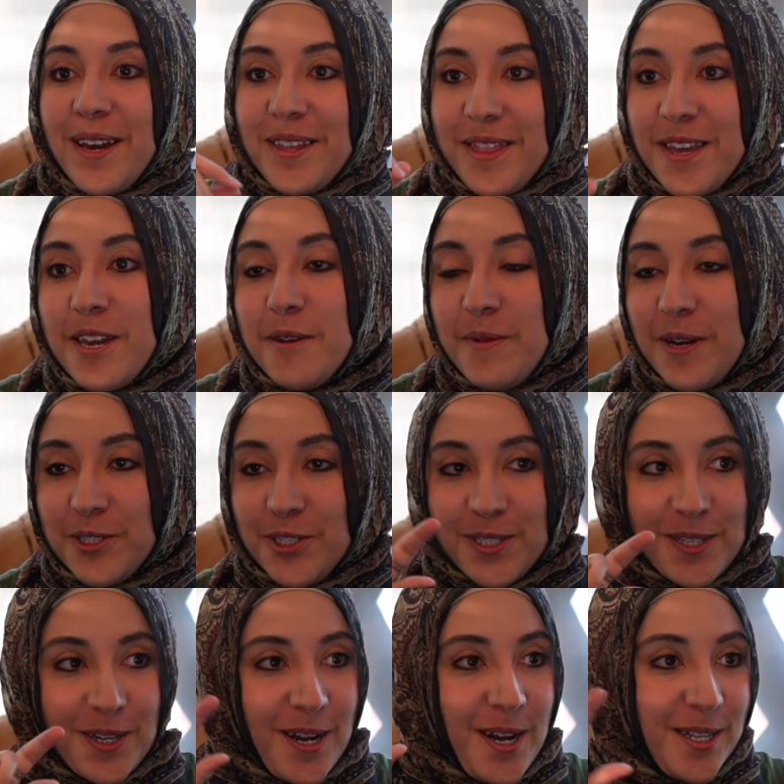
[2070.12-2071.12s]
Think about
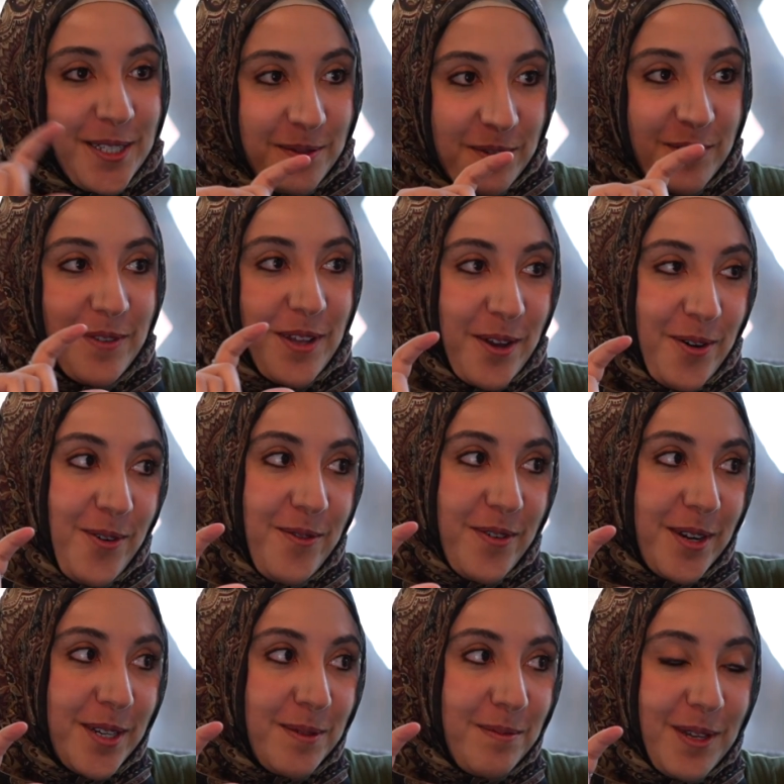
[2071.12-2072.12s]
just the concept of, like,
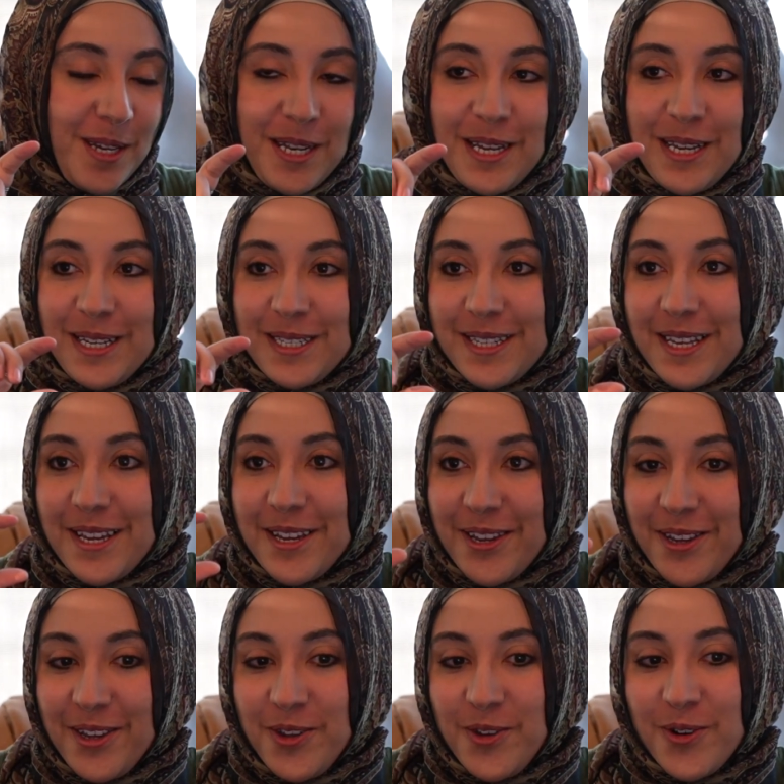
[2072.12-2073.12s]
over-explaining. It's like
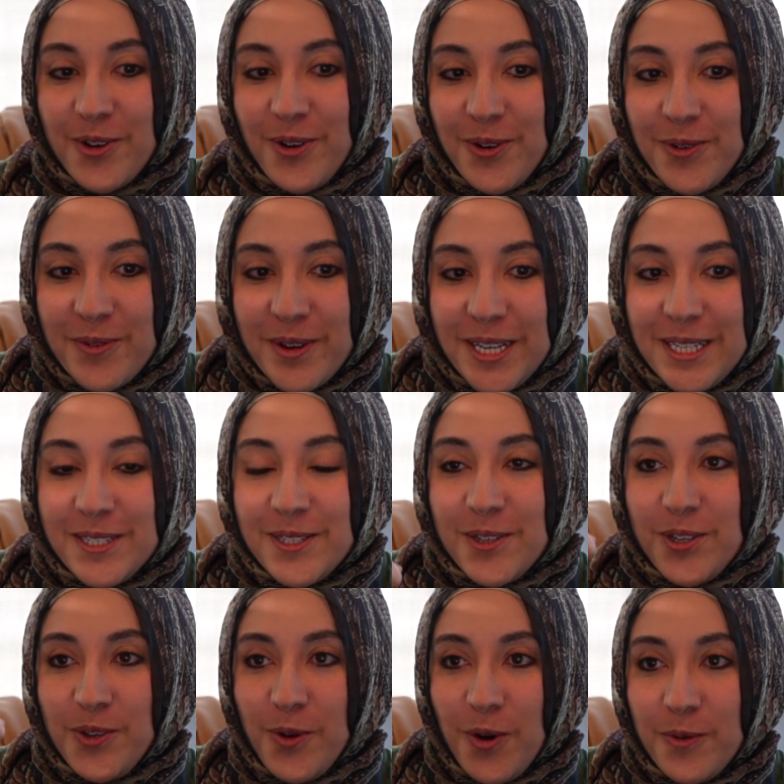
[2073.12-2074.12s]
you always
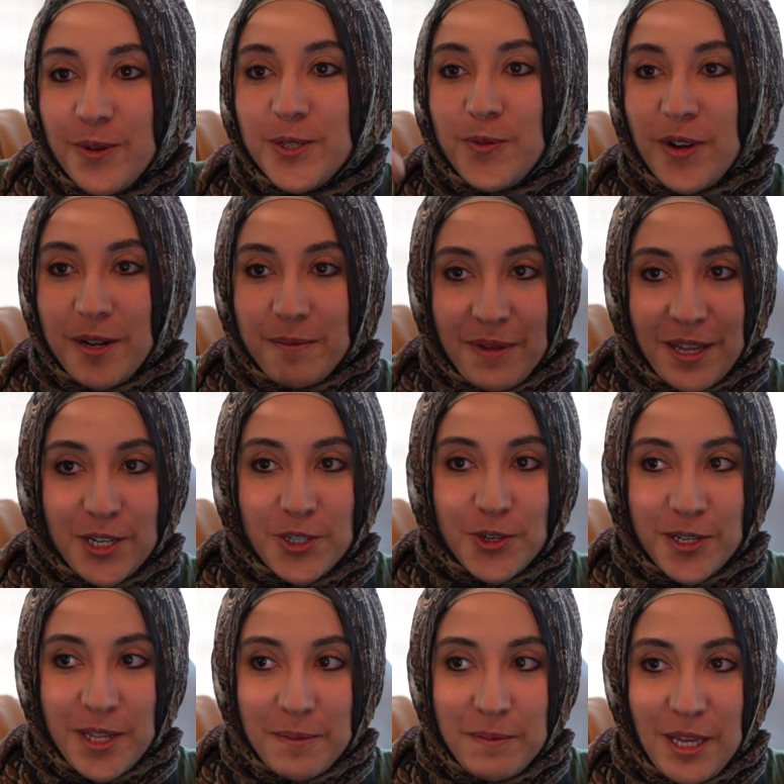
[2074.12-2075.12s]
want to make
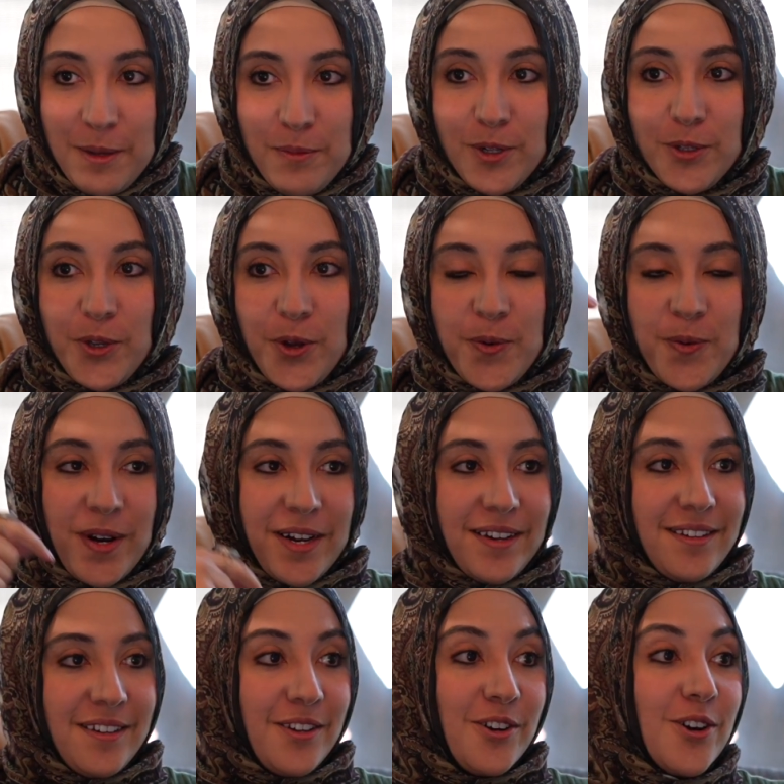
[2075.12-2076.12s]
sure that people know what?
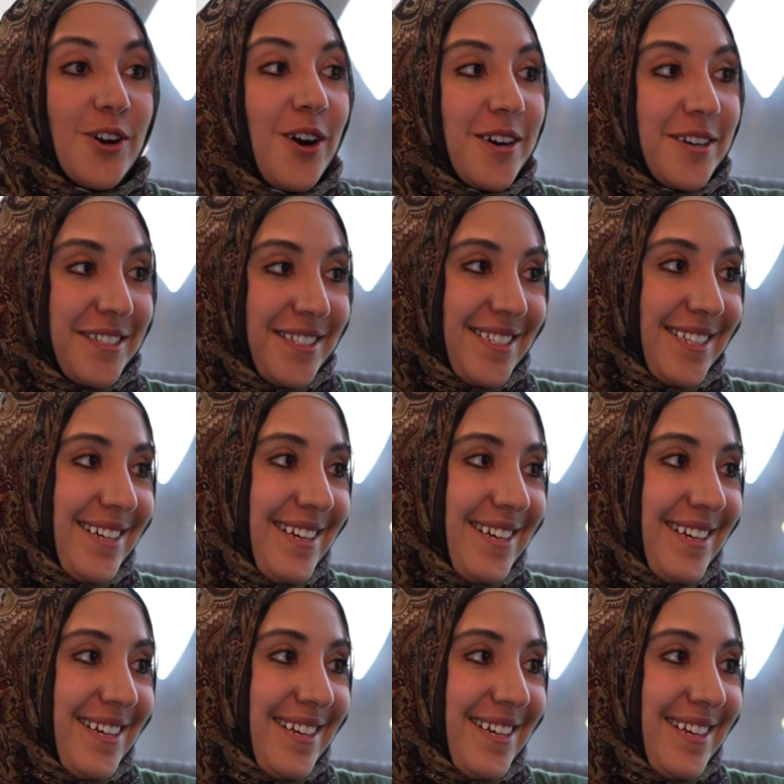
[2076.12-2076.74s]
Your heart.